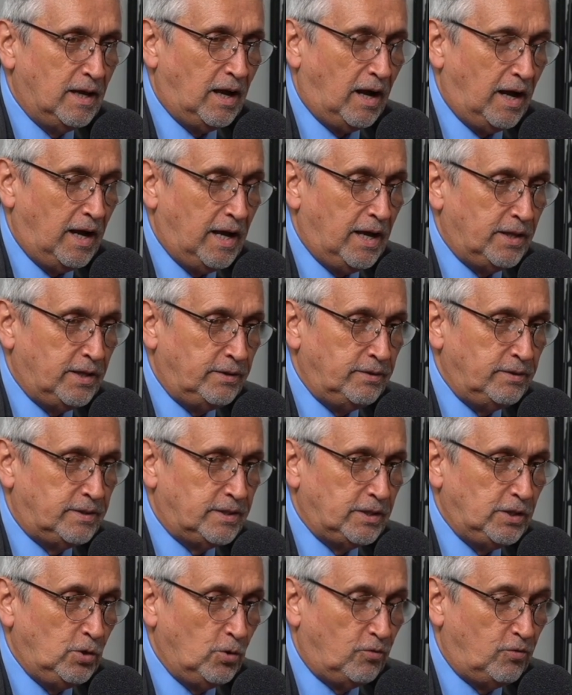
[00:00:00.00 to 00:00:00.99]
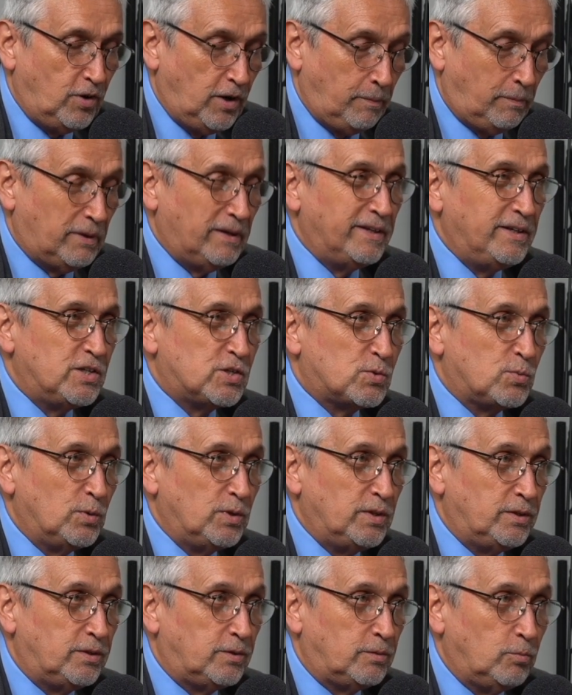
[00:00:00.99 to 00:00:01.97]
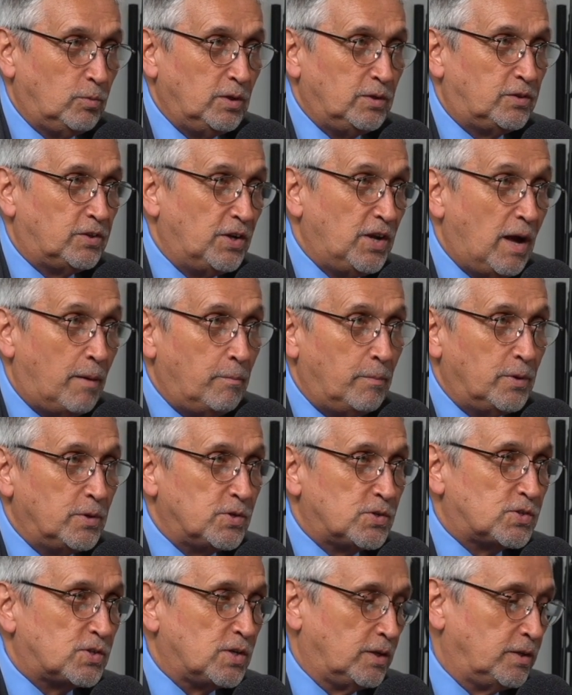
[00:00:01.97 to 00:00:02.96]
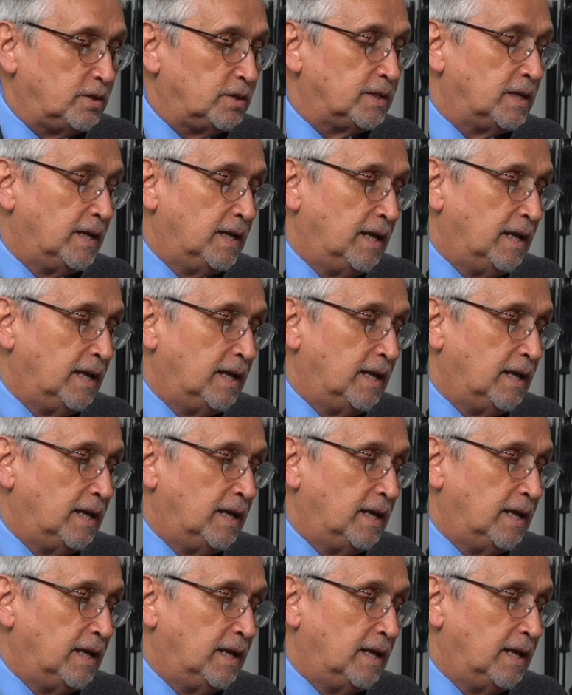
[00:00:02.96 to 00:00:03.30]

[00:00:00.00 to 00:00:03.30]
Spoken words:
And you're very pleased with the numbers and